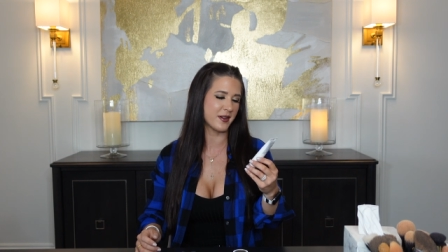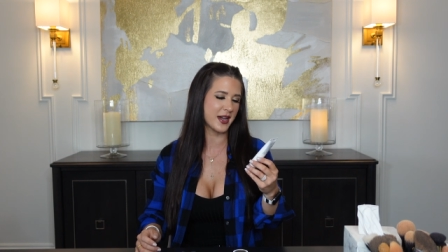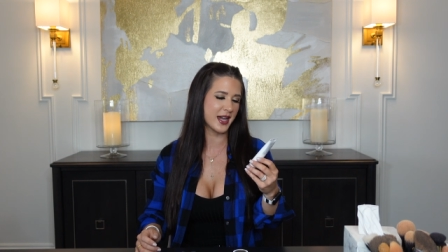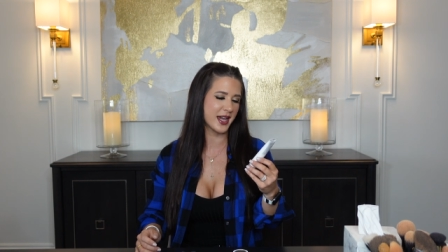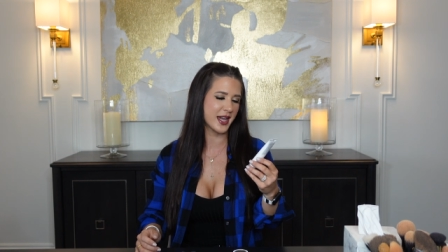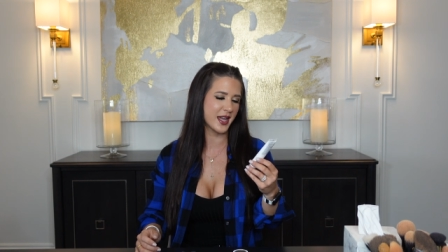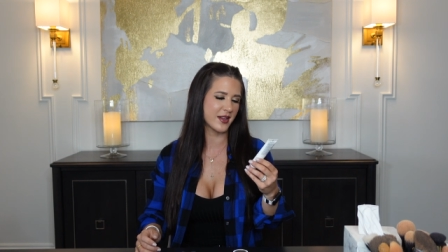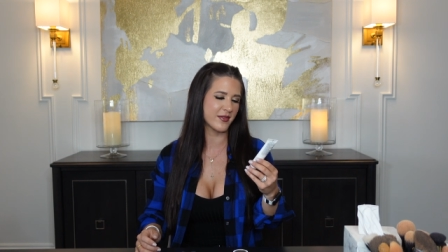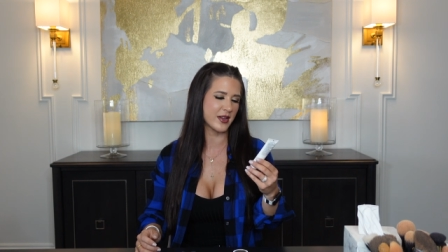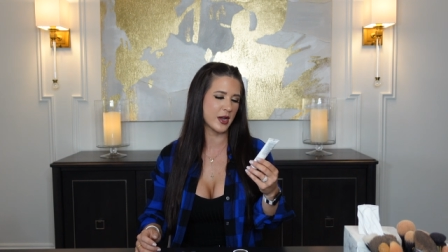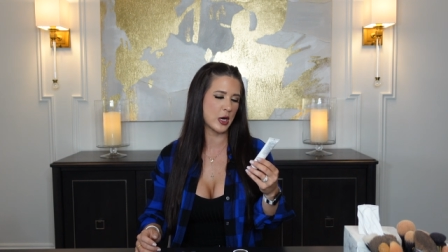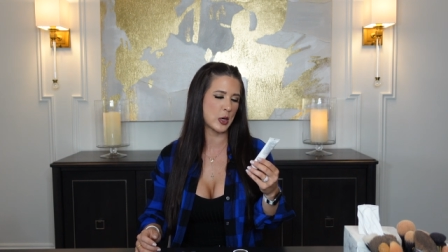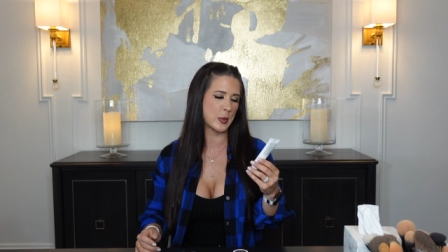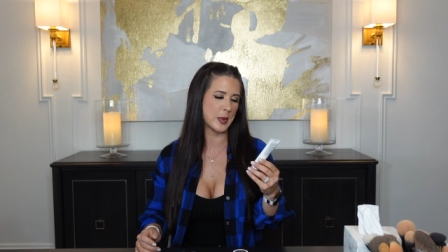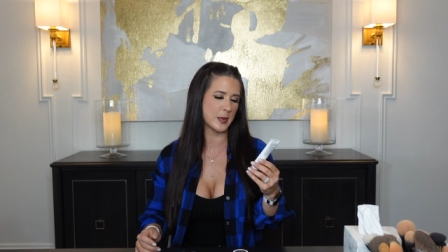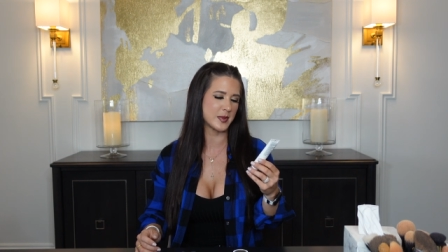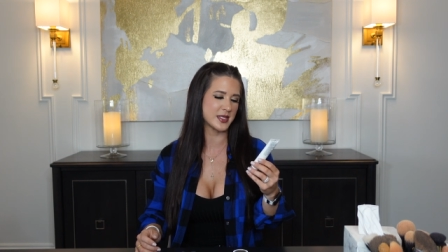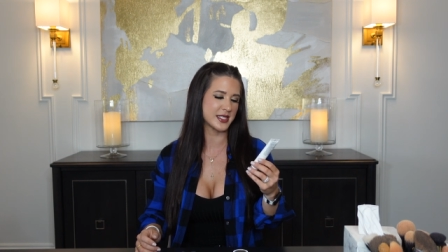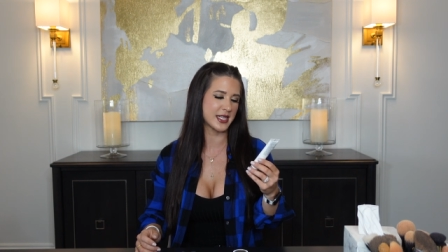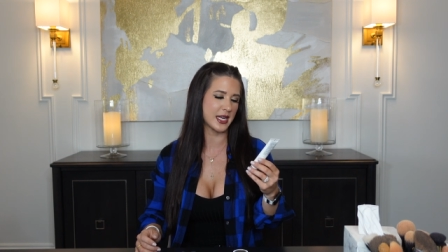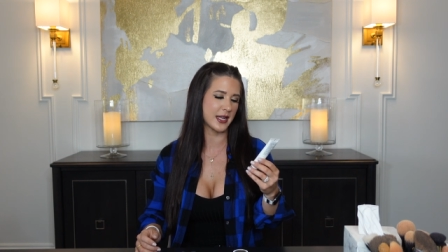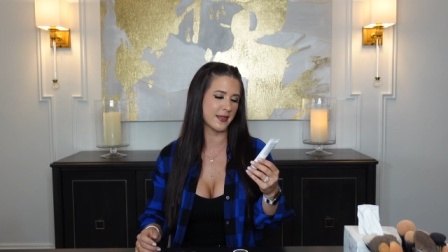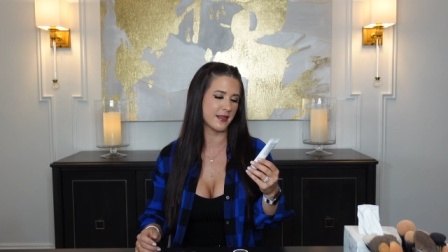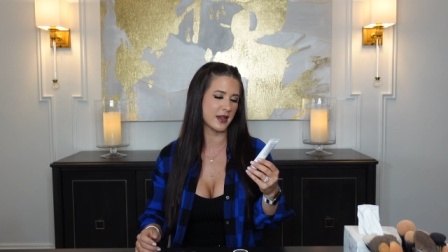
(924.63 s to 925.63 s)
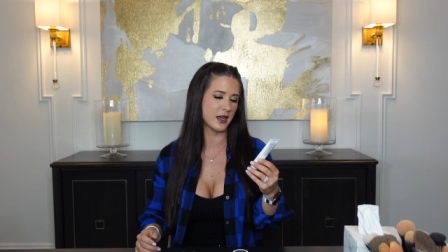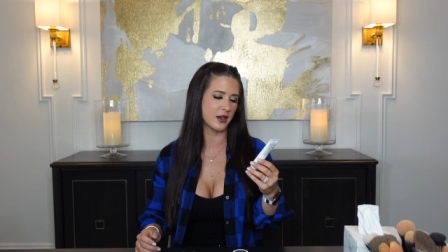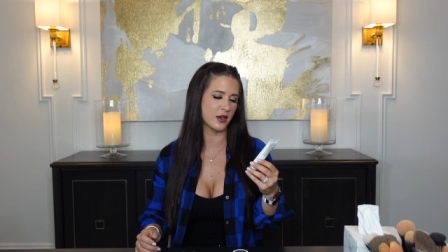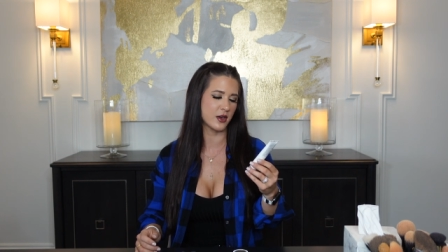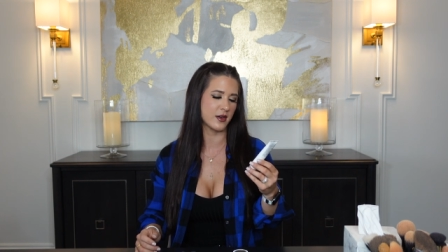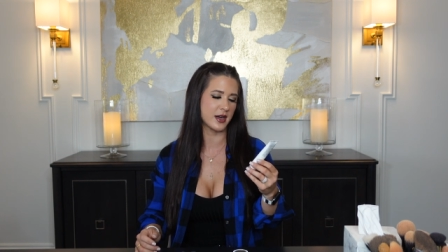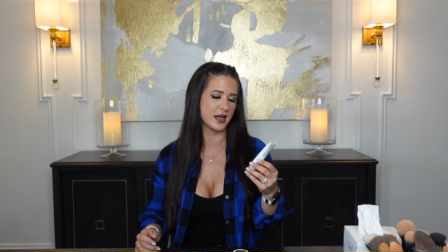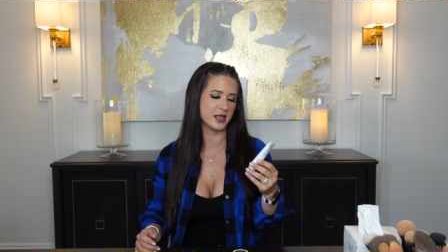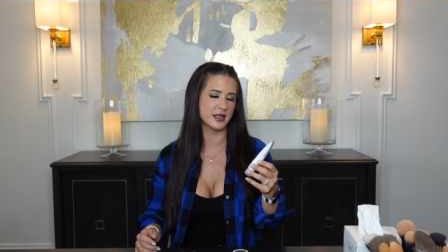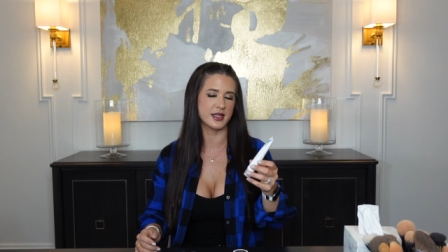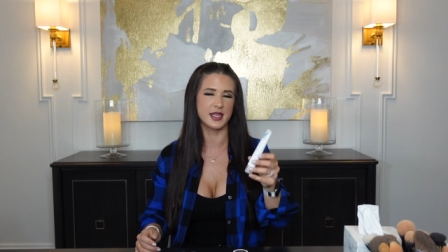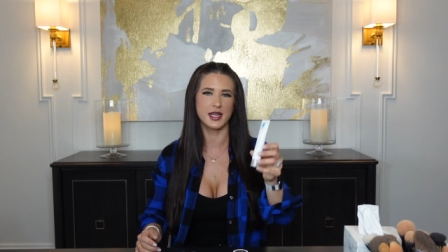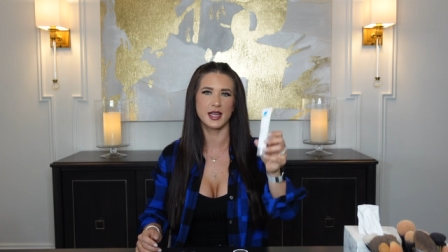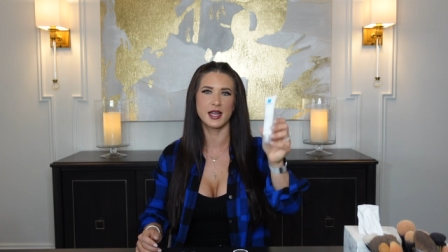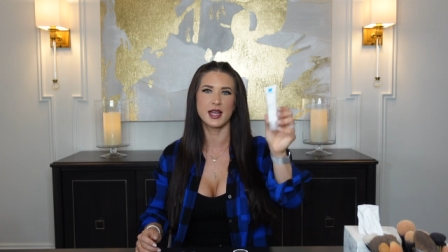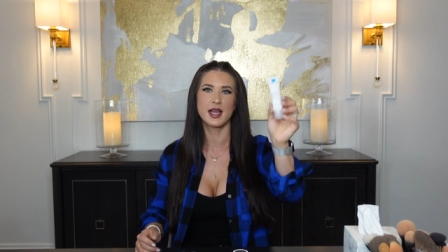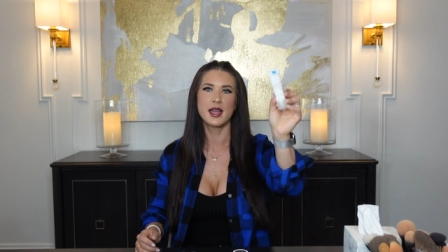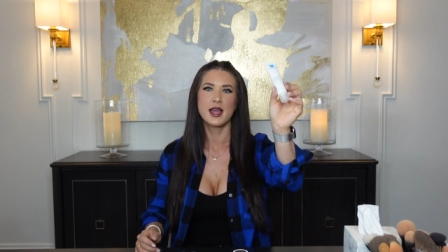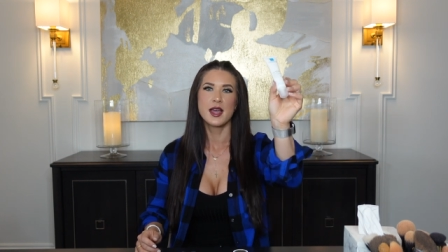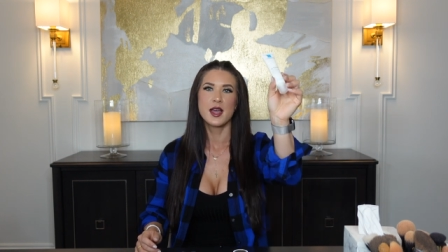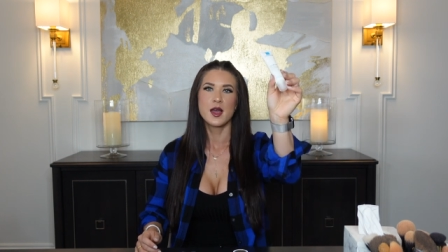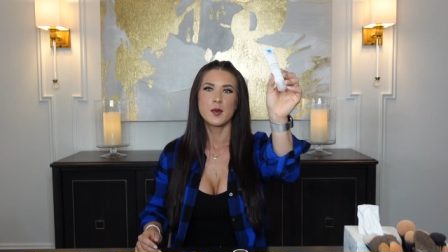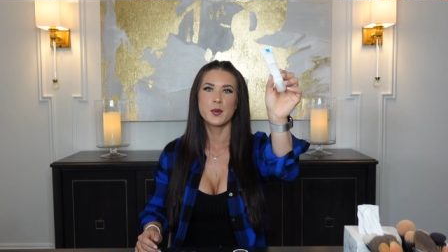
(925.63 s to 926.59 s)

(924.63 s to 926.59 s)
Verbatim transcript: I hope I'm saying that correctly.